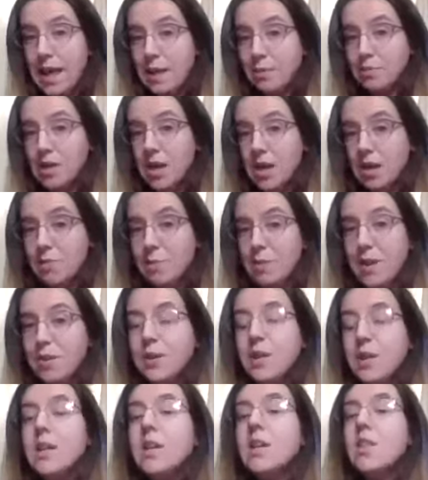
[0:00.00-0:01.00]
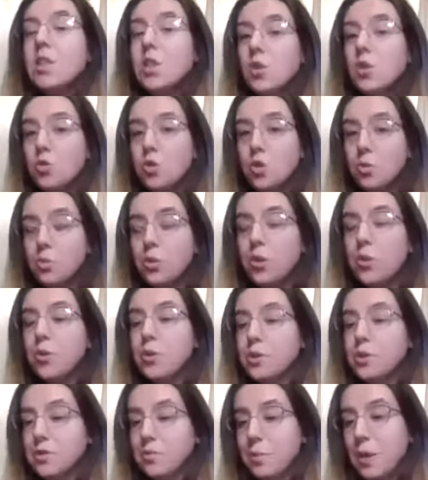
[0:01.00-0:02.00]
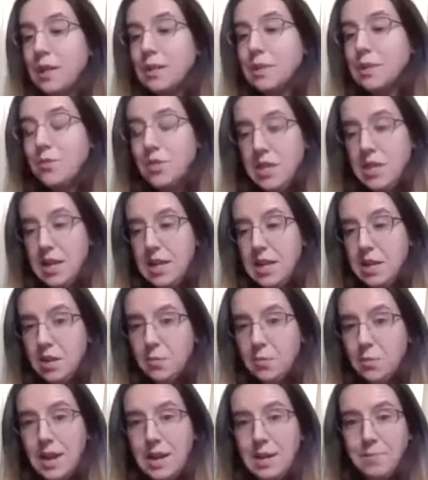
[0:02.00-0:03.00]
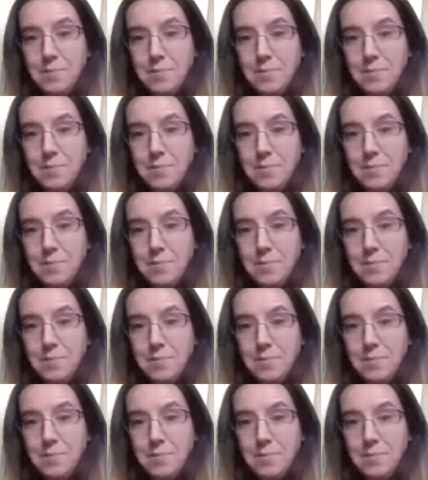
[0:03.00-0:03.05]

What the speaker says: I'm talking about the normal course of breastfeeding here, right?